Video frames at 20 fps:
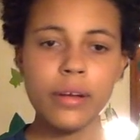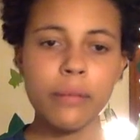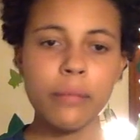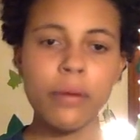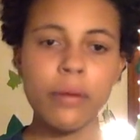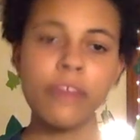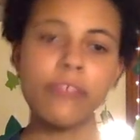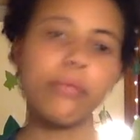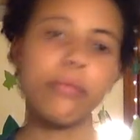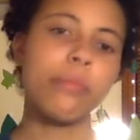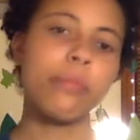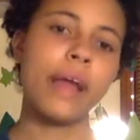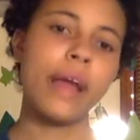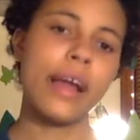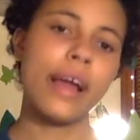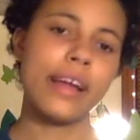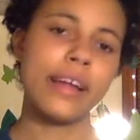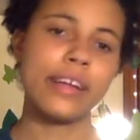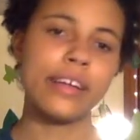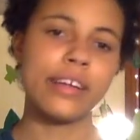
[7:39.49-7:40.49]
Apart from
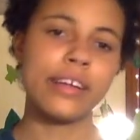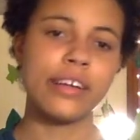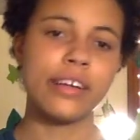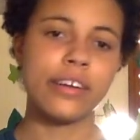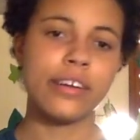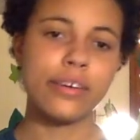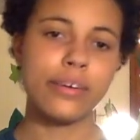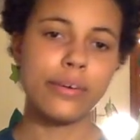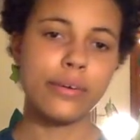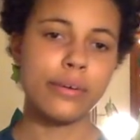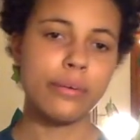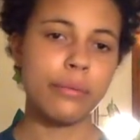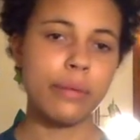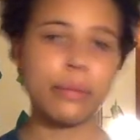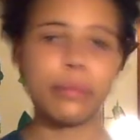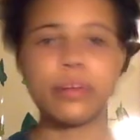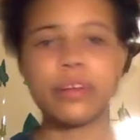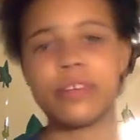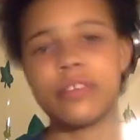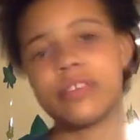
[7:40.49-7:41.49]
that, you know,
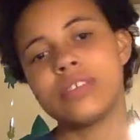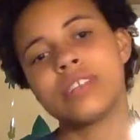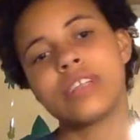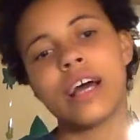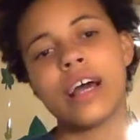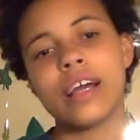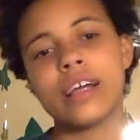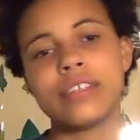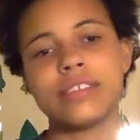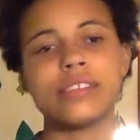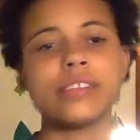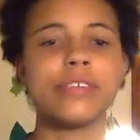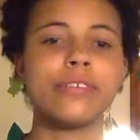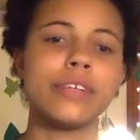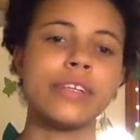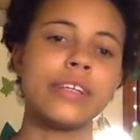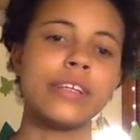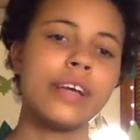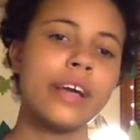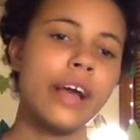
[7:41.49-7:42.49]
maybe different size,
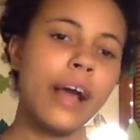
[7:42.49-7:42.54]
different.